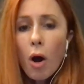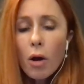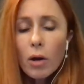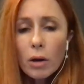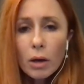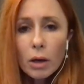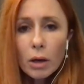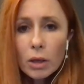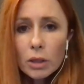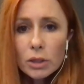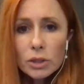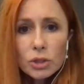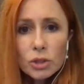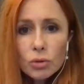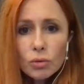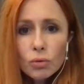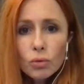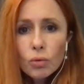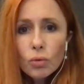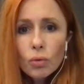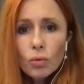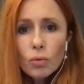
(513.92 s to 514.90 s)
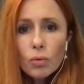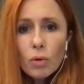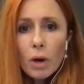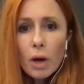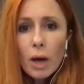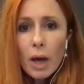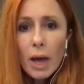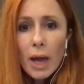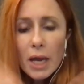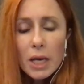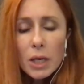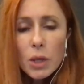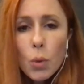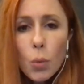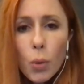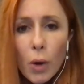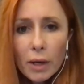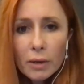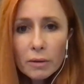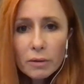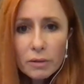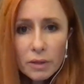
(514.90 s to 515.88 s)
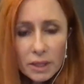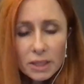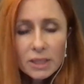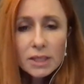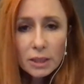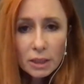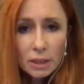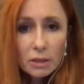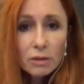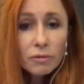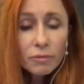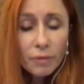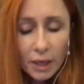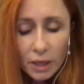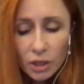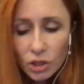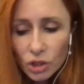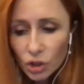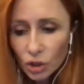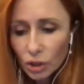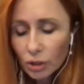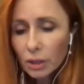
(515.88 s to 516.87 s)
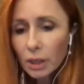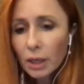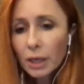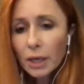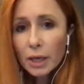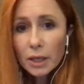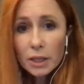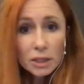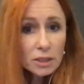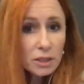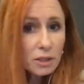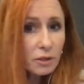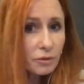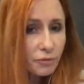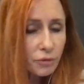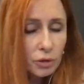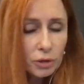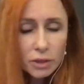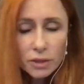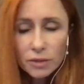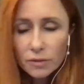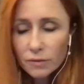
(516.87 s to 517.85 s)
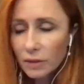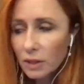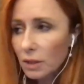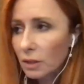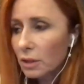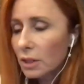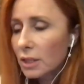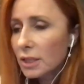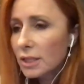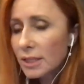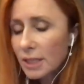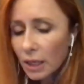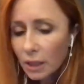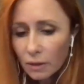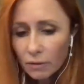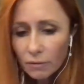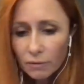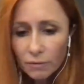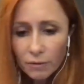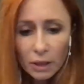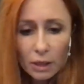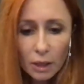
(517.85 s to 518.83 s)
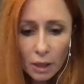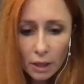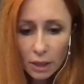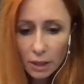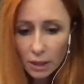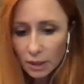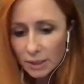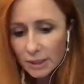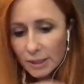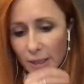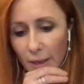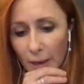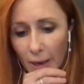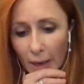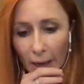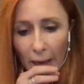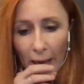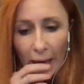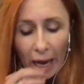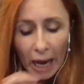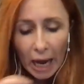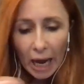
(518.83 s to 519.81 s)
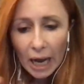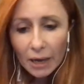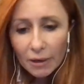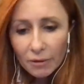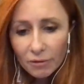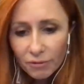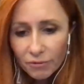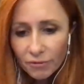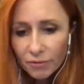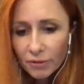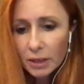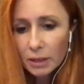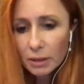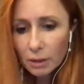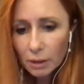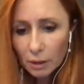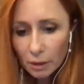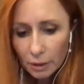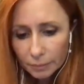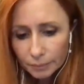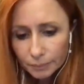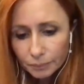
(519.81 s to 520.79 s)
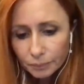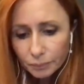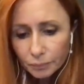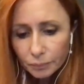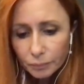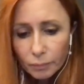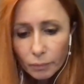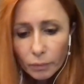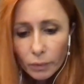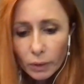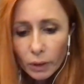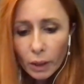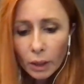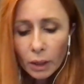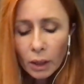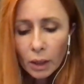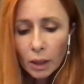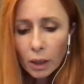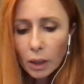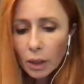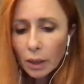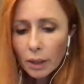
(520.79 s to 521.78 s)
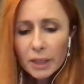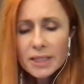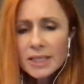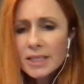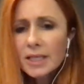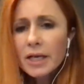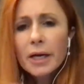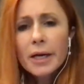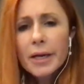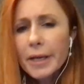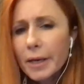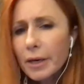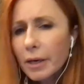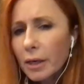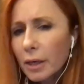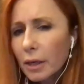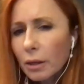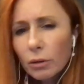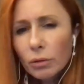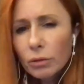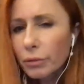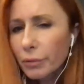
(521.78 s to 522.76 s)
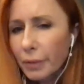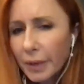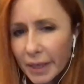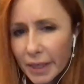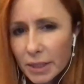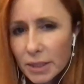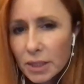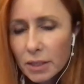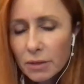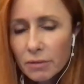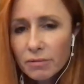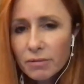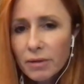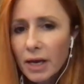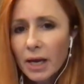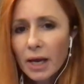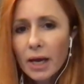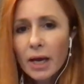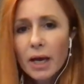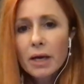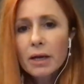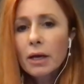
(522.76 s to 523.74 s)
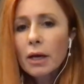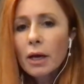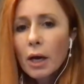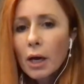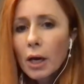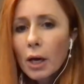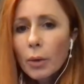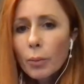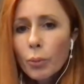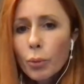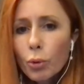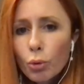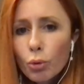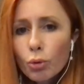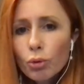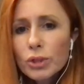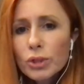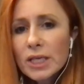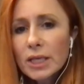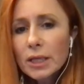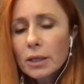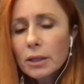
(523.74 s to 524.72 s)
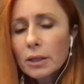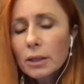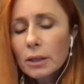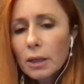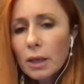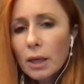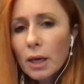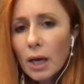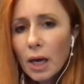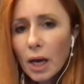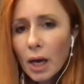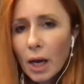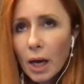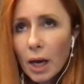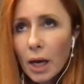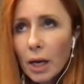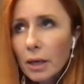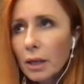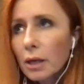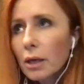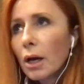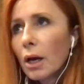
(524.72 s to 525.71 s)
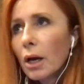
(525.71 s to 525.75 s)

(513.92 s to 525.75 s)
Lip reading: to anyone this invasion. It is the first thing. The second thing is, I think it's clear already that Putin got